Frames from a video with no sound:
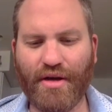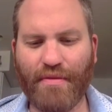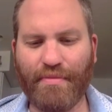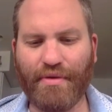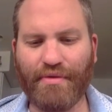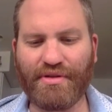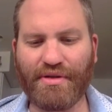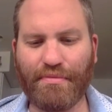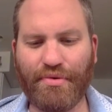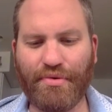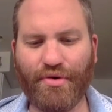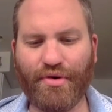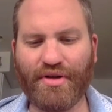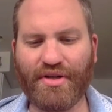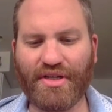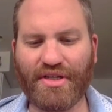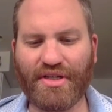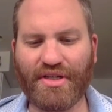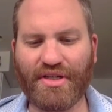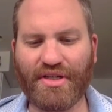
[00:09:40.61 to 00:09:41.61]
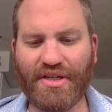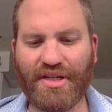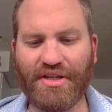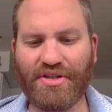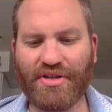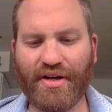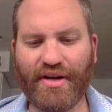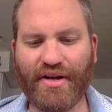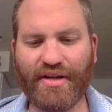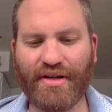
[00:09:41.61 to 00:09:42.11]
but it was important to
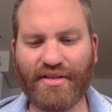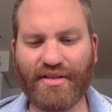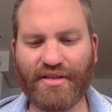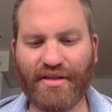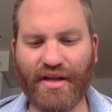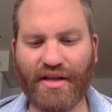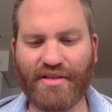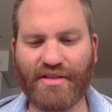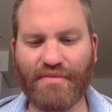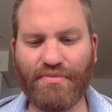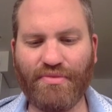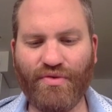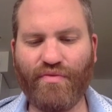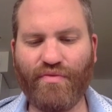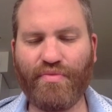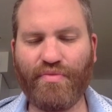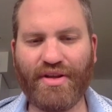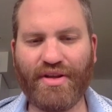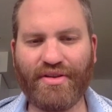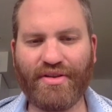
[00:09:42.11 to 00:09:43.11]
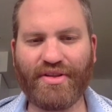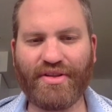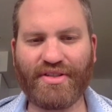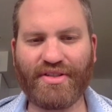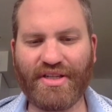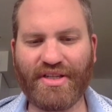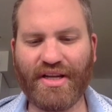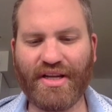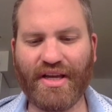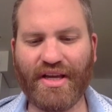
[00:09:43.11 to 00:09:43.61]
teach us as a movement in the
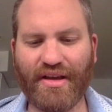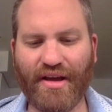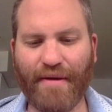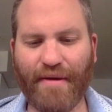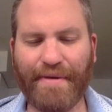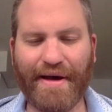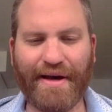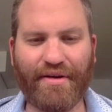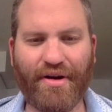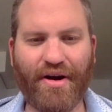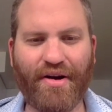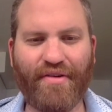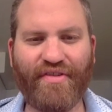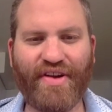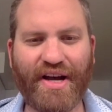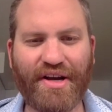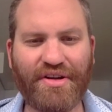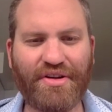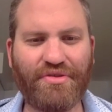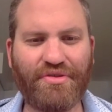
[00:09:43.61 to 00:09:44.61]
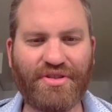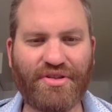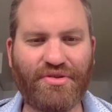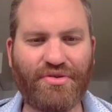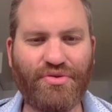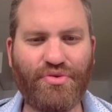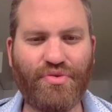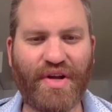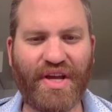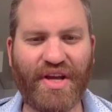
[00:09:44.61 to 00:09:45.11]
city about our values,
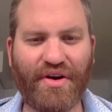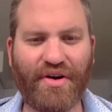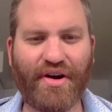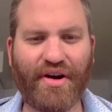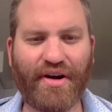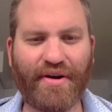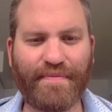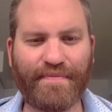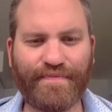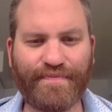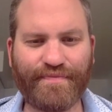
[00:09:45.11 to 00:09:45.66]
who we are.